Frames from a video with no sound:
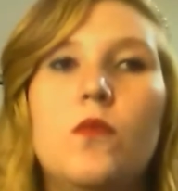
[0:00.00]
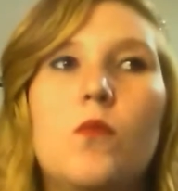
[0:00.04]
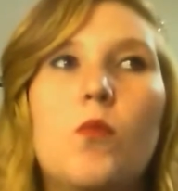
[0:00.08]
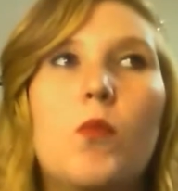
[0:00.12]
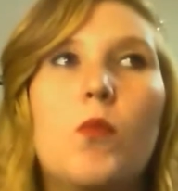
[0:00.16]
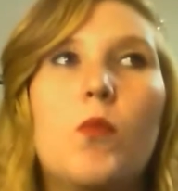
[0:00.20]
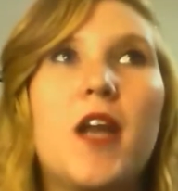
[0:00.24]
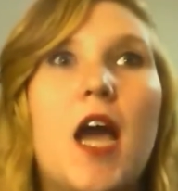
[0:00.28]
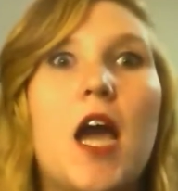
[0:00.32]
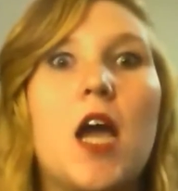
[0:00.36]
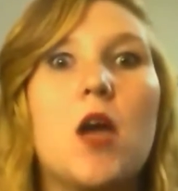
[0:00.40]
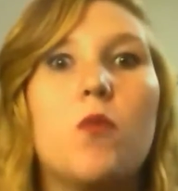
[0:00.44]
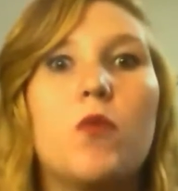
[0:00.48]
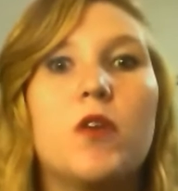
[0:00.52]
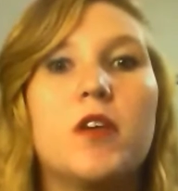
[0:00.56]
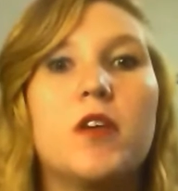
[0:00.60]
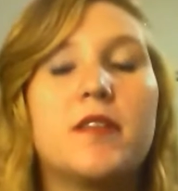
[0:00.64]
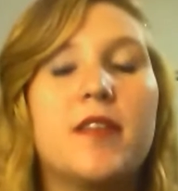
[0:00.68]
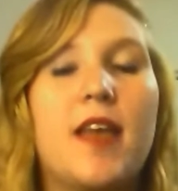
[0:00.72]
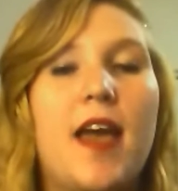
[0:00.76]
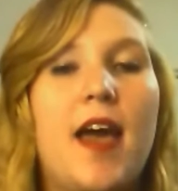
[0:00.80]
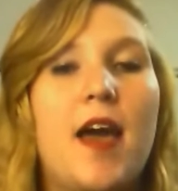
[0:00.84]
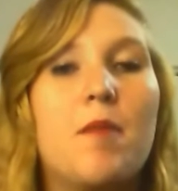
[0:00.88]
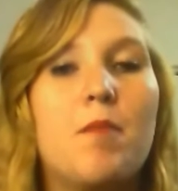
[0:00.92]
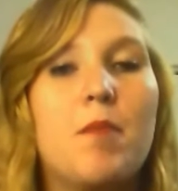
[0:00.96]
When I
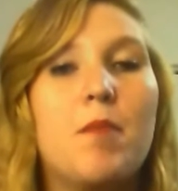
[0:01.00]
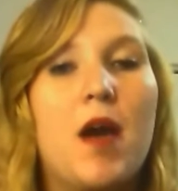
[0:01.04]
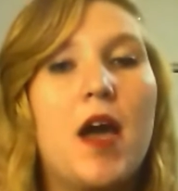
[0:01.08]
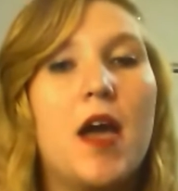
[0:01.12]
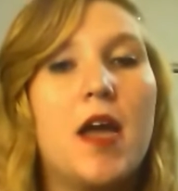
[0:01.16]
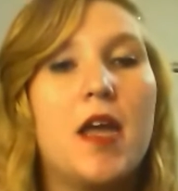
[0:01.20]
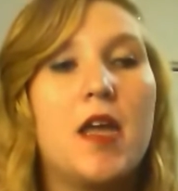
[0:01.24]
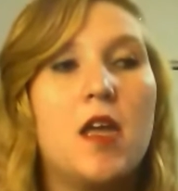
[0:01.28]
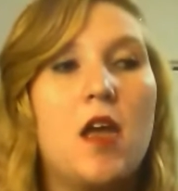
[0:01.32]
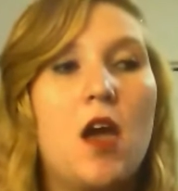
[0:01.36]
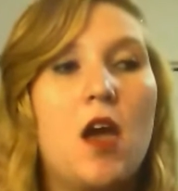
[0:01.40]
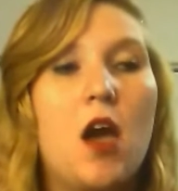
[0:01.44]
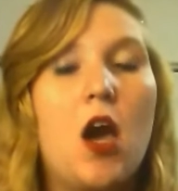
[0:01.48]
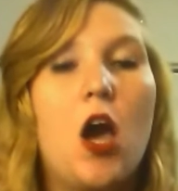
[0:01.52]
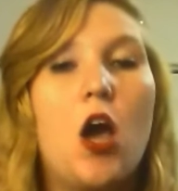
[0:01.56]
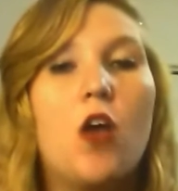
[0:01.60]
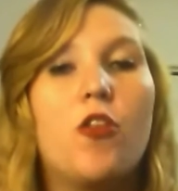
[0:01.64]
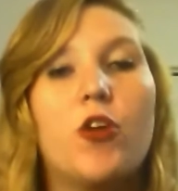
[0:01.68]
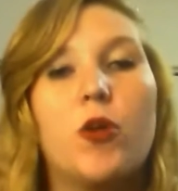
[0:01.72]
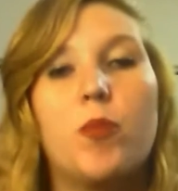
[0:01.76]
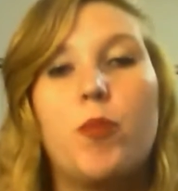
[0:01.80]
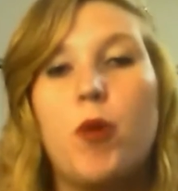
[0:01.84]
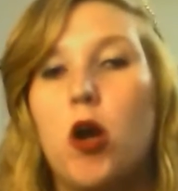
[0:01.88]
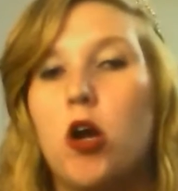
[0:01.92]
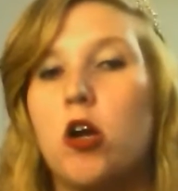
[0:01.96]
was at my
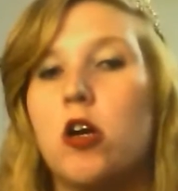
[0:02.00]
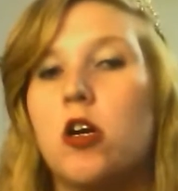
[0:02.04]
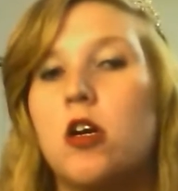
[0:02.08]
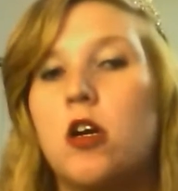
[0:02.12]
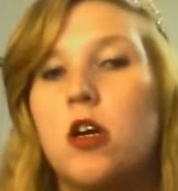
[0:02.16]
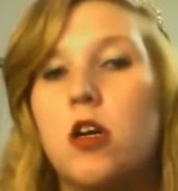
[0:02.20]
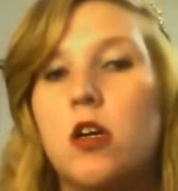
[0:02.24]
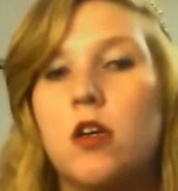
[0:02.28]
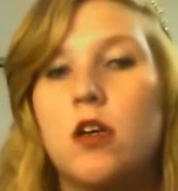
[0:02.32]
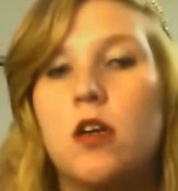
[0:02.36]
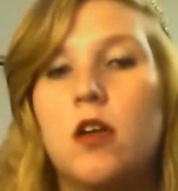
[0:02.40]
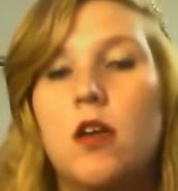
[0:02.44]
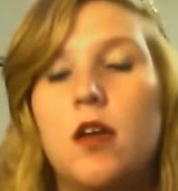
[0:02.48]
other park,